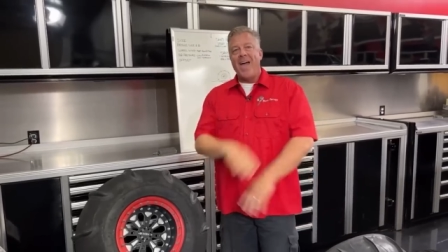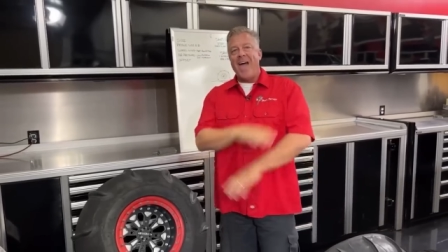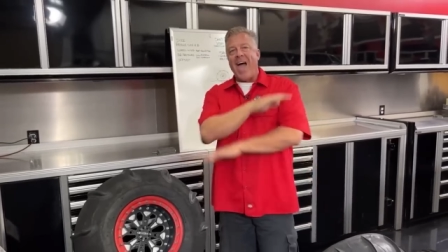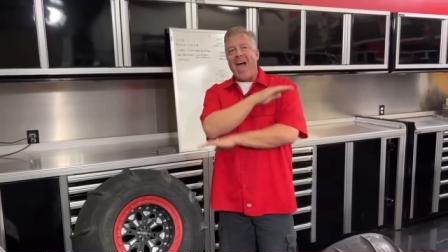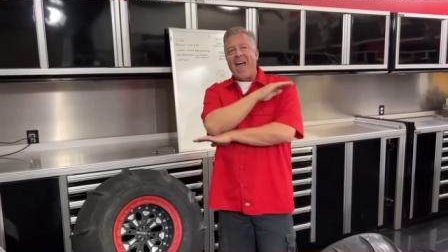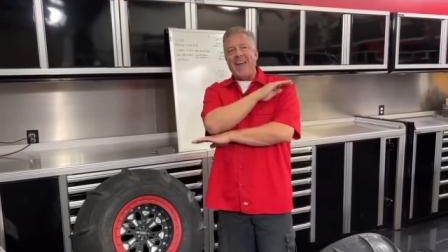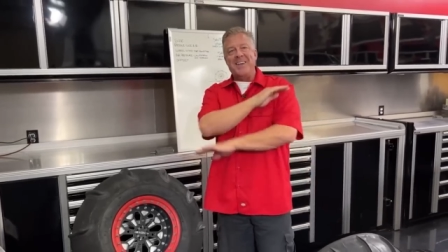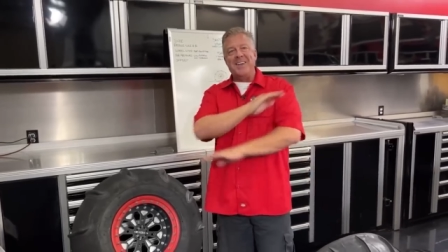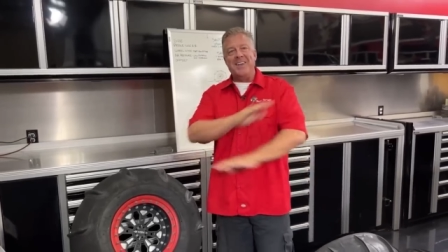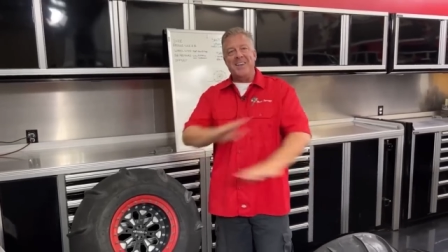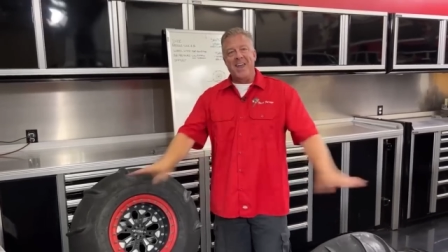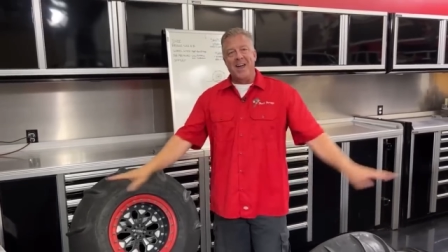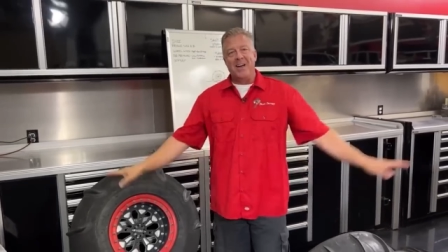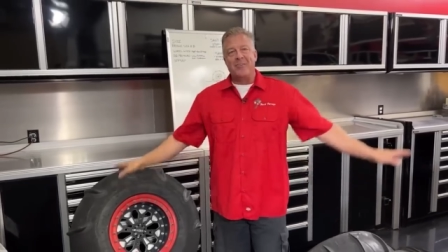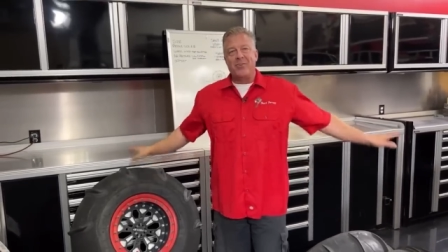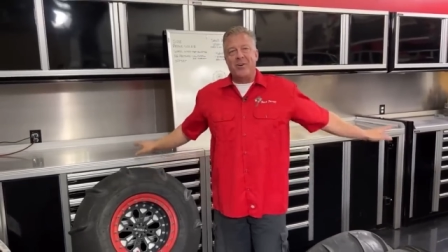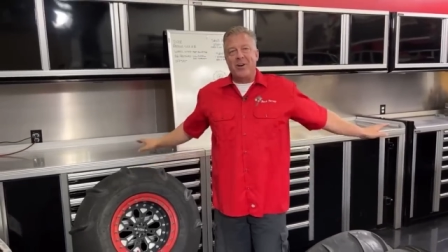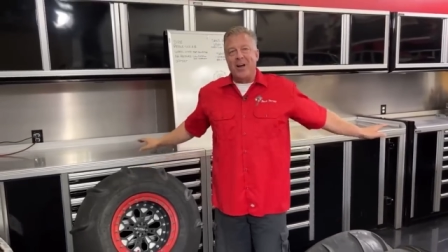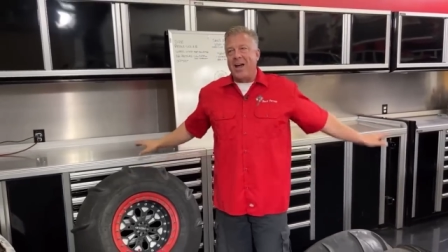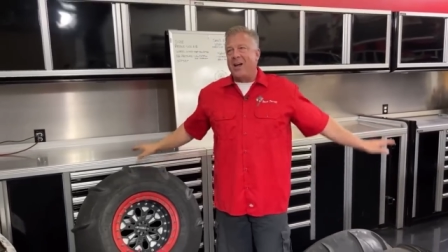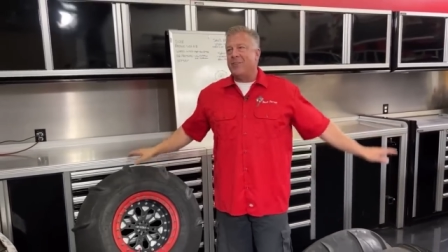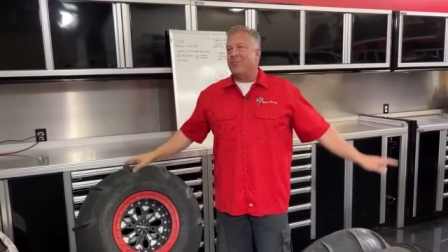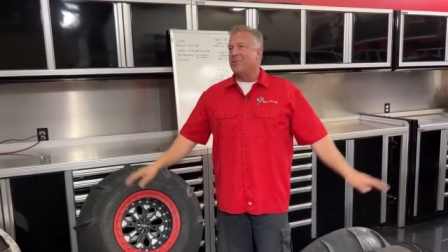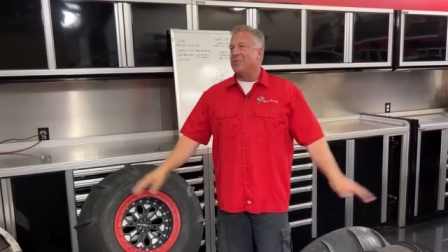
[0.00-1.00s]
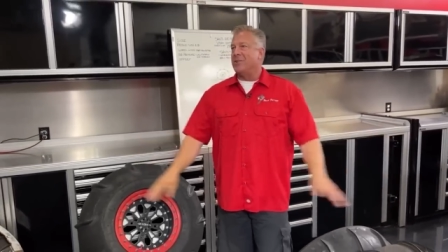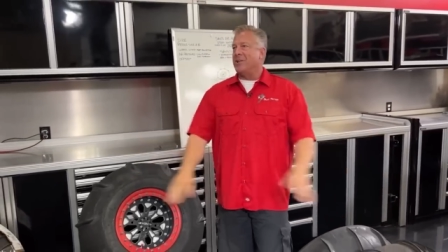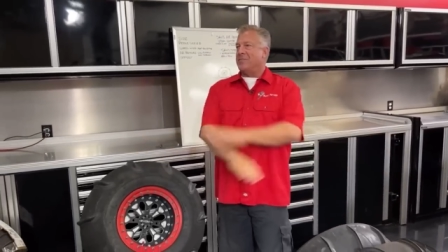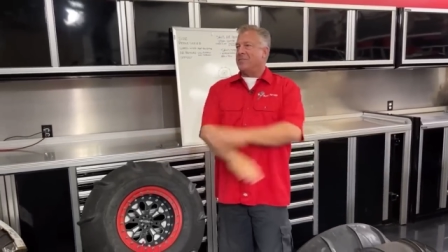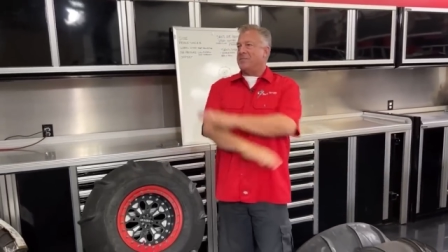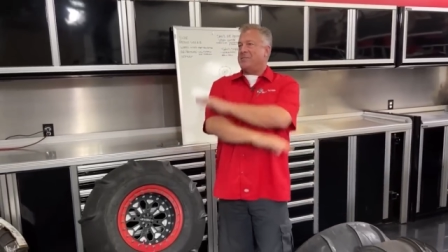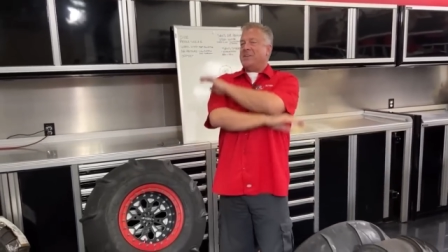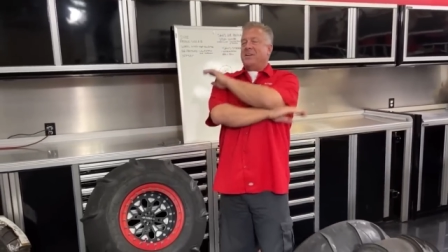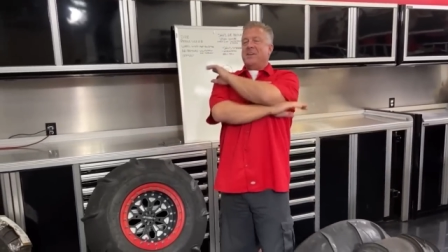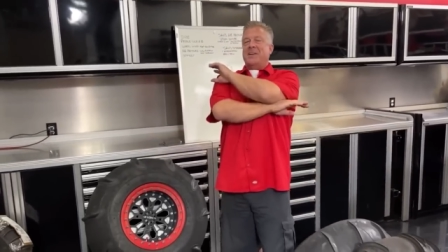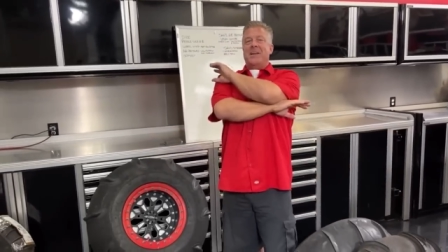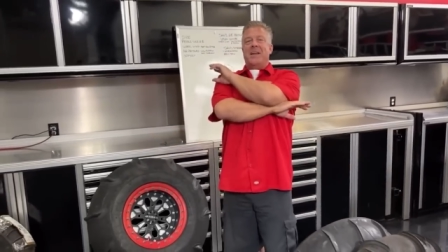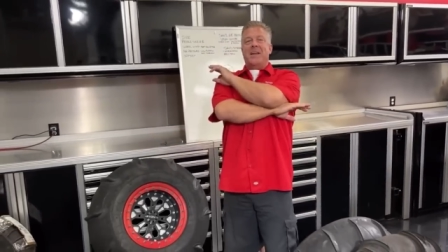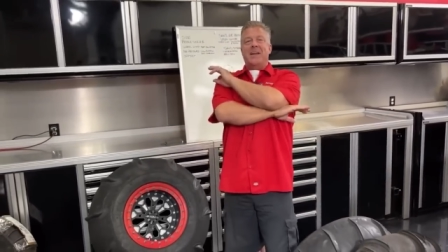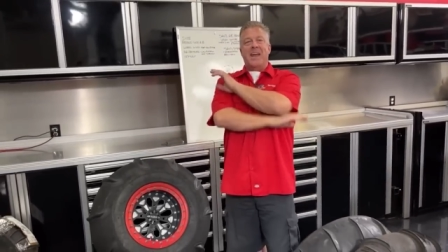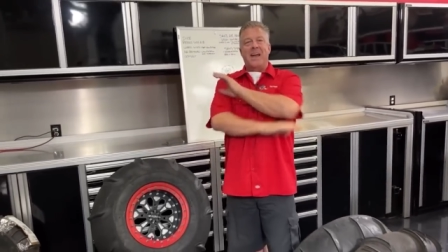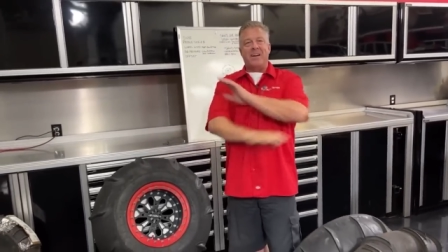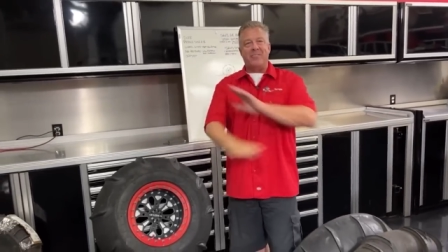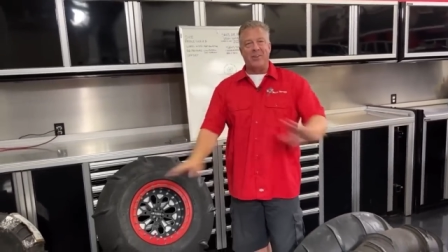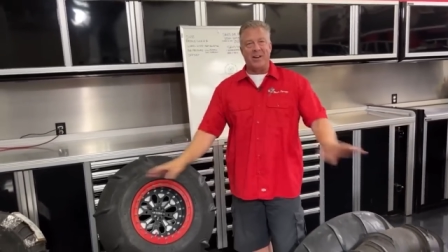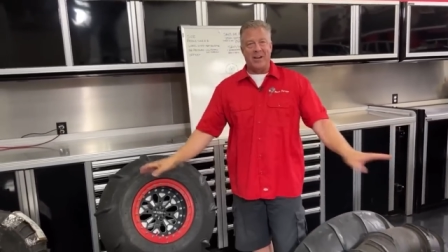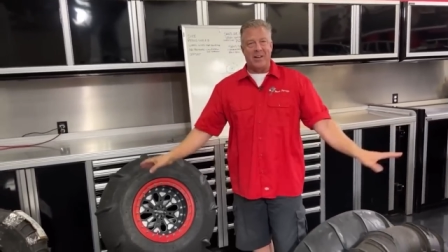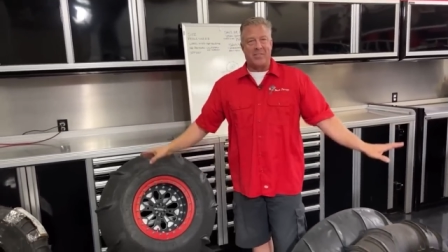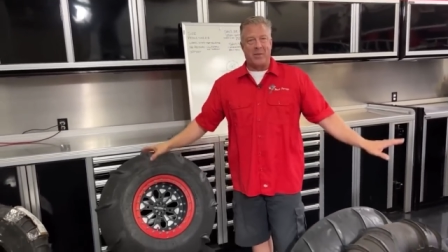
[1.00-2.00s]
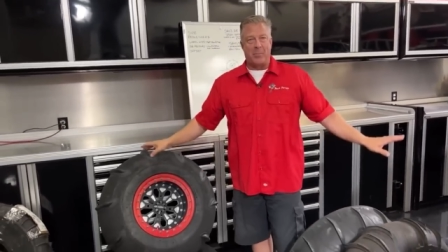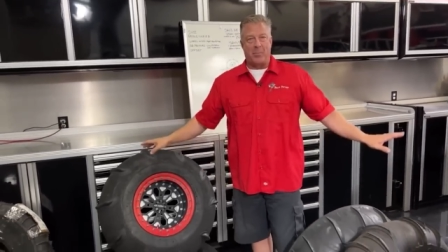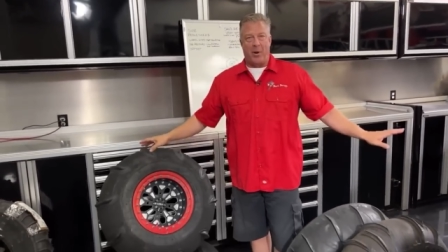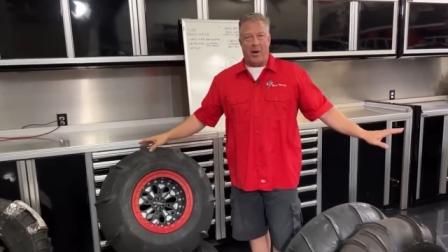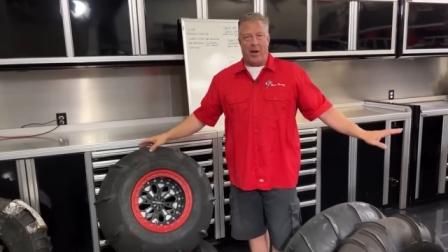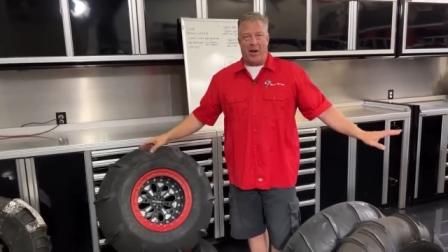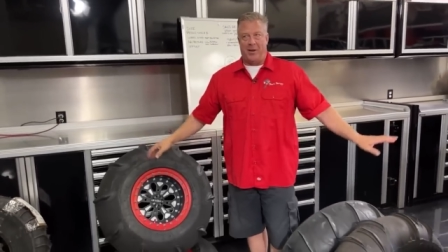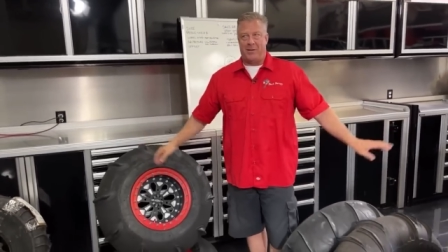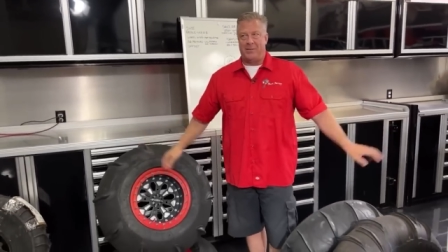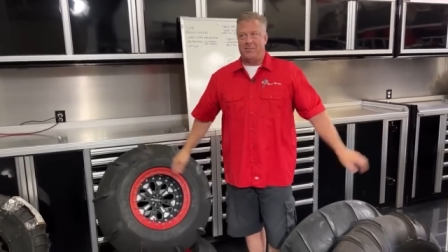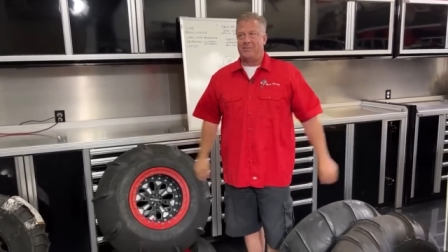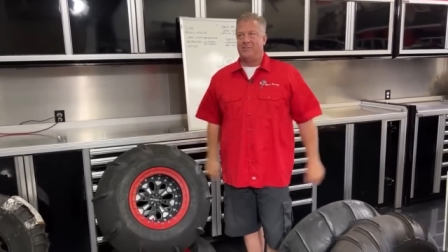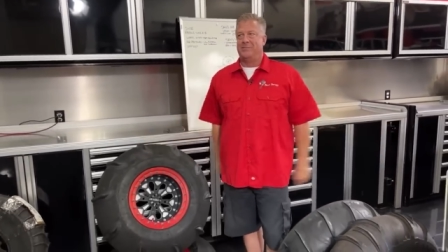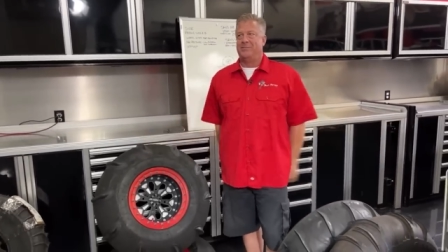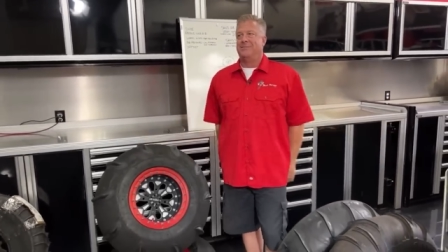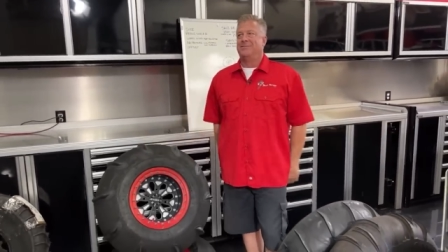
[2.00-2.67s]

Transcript: I never ever lifted and I never hit the brakes.